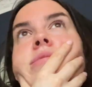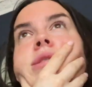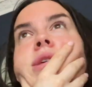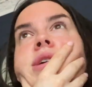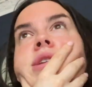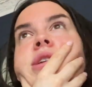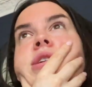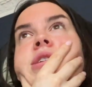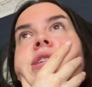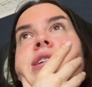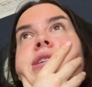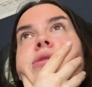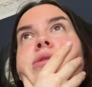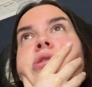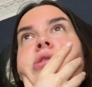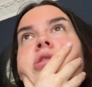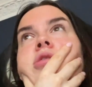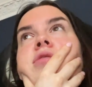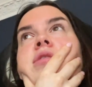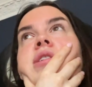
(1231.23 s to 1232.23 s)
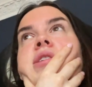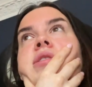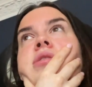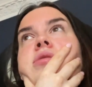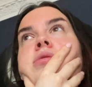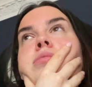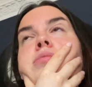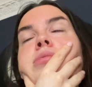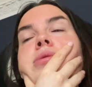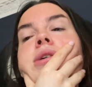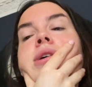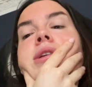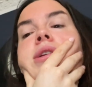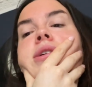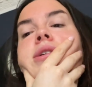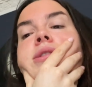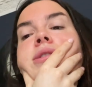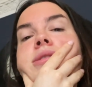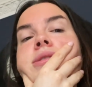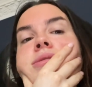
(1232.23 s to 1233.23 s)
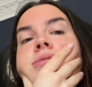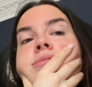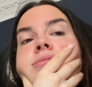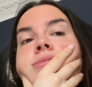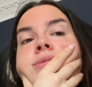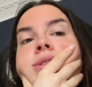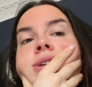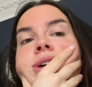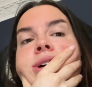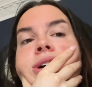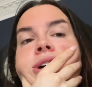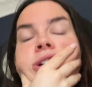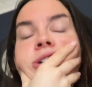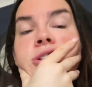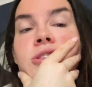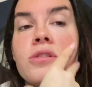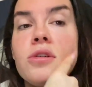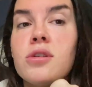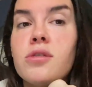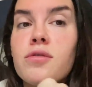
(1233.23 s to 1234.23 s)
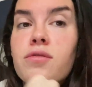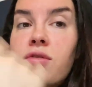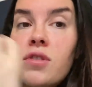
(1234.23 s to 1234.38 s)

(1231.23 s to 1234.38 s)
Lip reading: I need to go to Courage at some point and look at